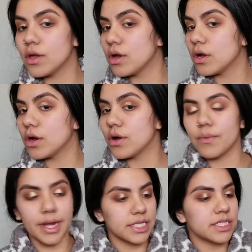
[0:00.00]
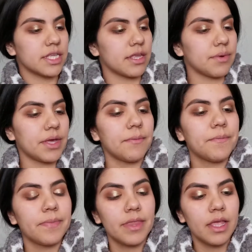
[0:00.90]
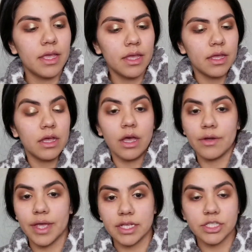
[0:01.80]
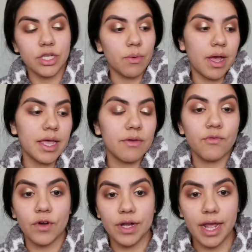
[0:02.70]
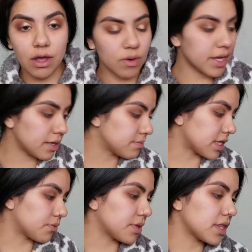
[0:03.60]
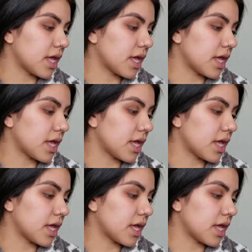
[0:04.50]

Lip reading: All right, there we go. Okay, so for now I am done with the